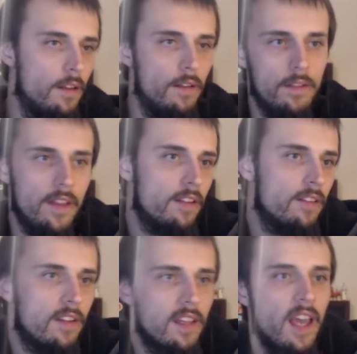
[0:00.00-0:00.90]
this
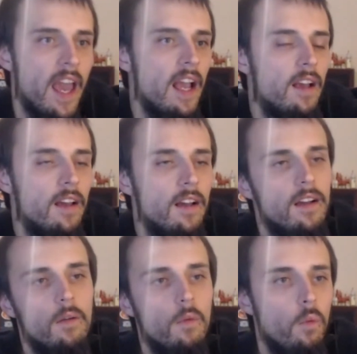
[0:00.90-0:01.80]
cake
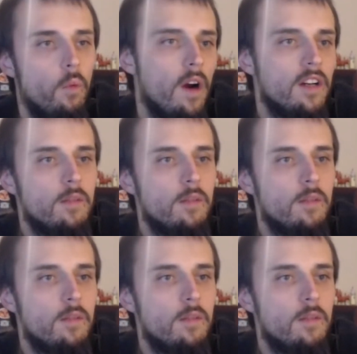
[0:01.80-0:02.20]
works